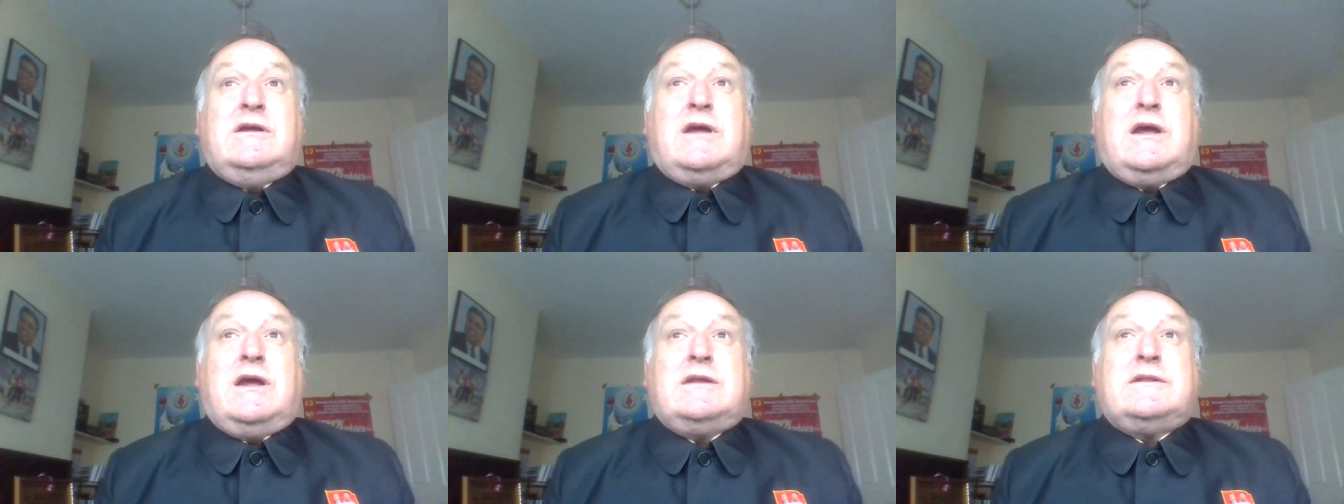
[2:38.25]

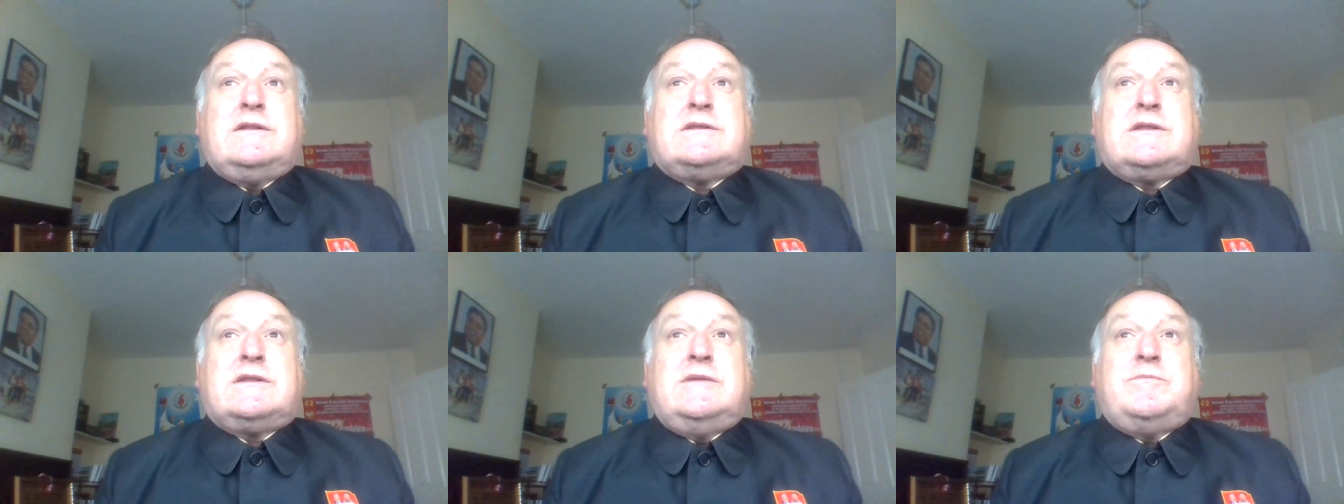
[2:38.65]

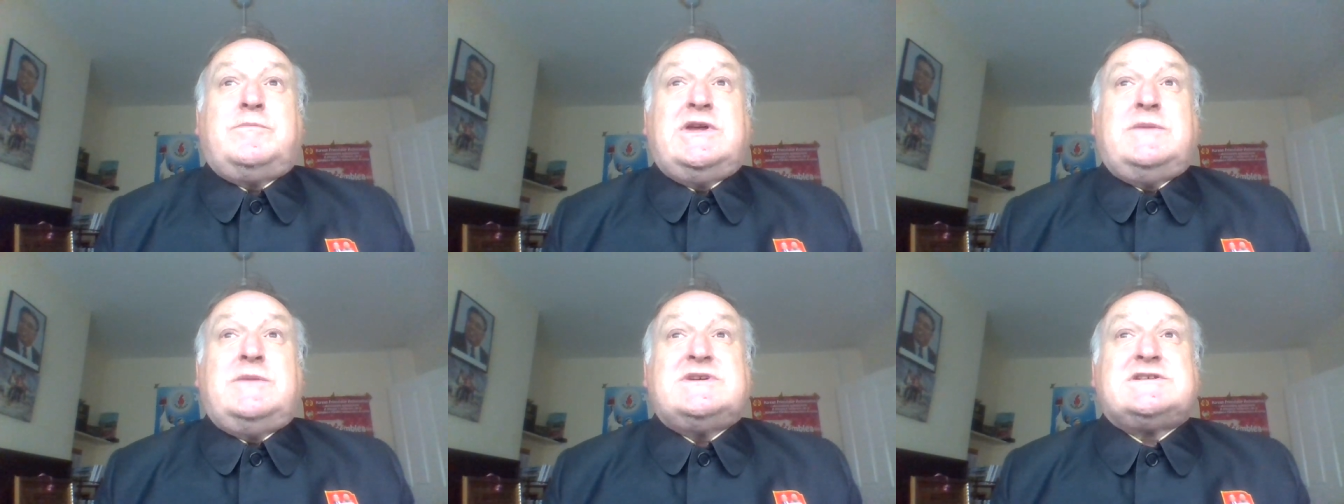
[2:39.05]
And the
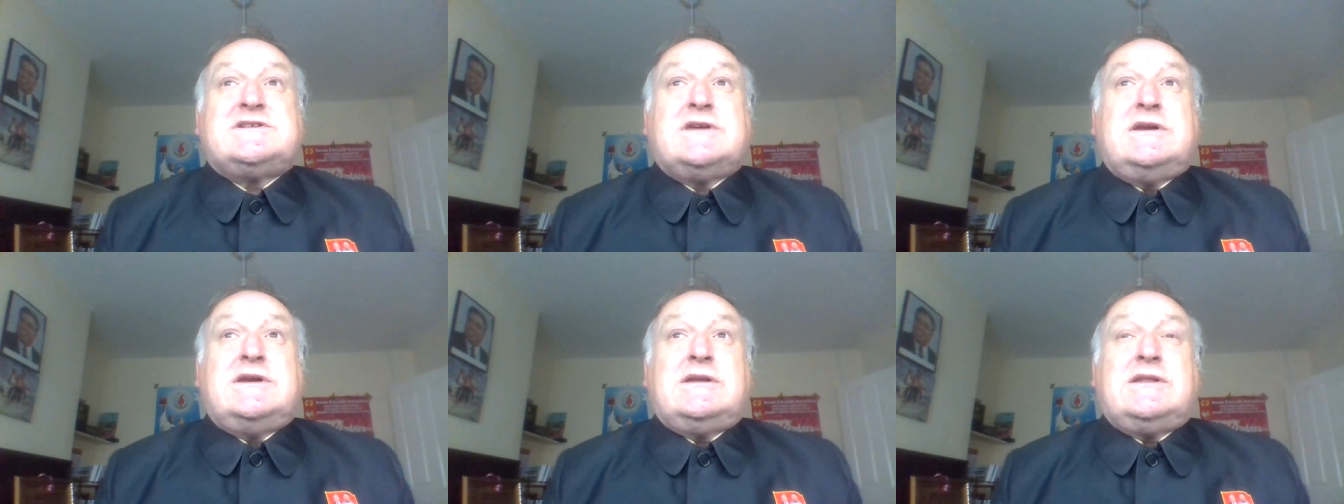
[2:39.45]

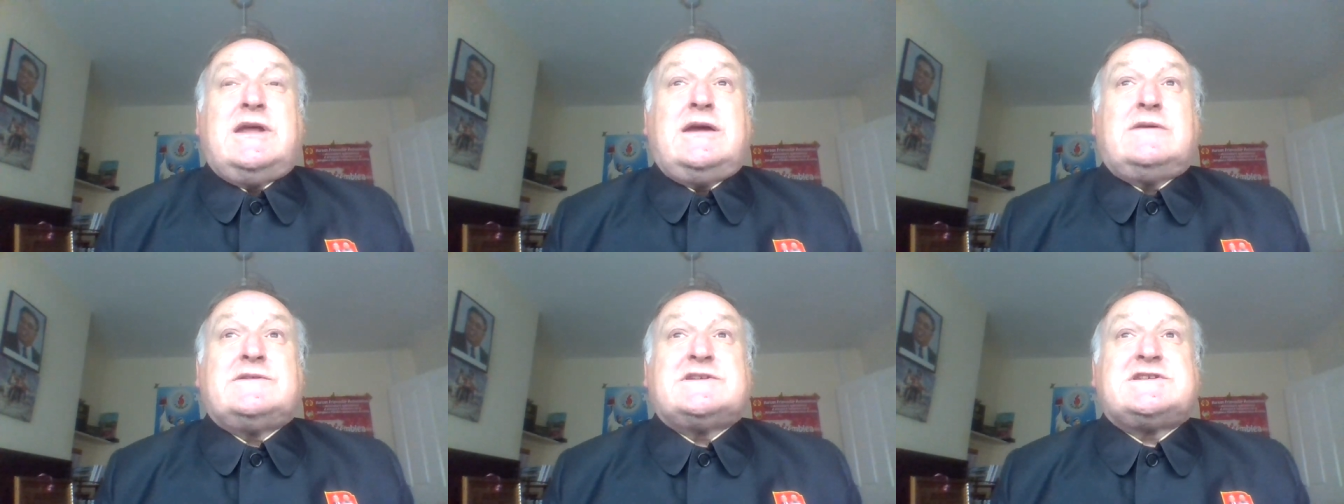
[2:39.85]
BBC
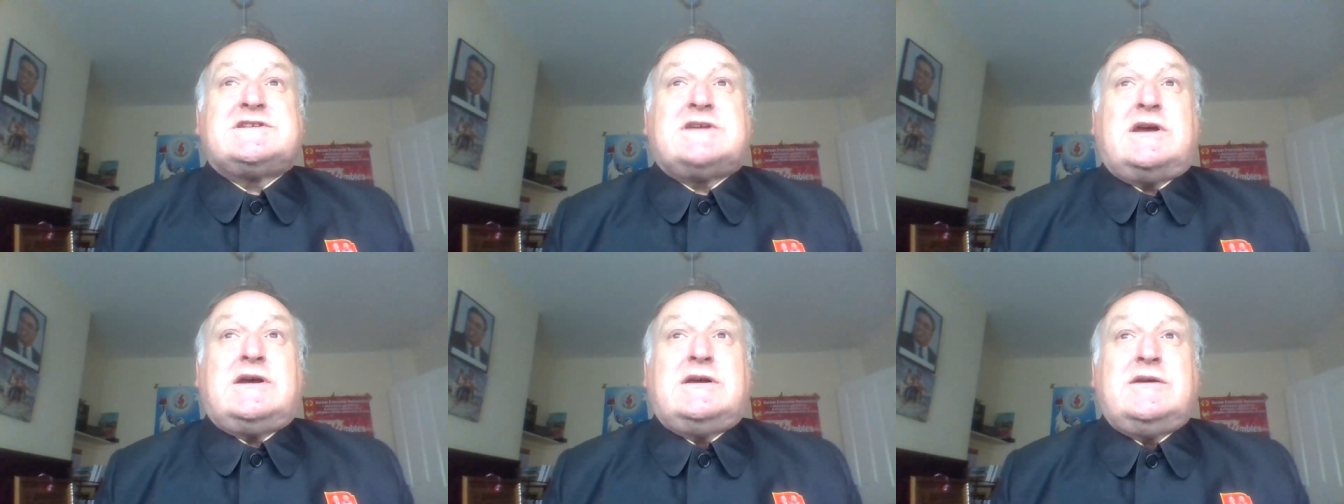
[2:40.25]

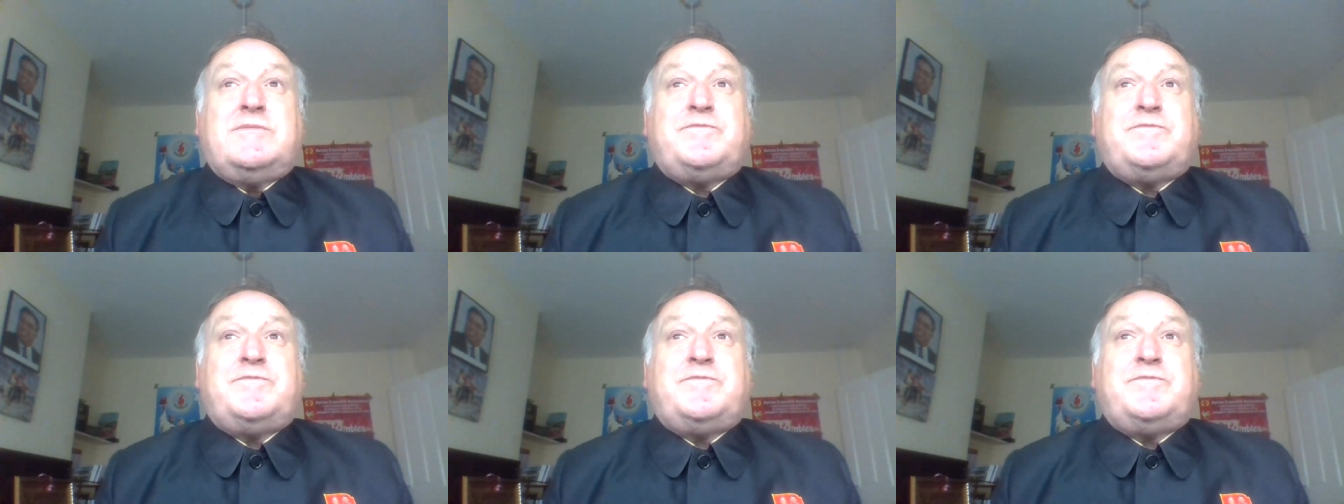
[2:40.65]
announcer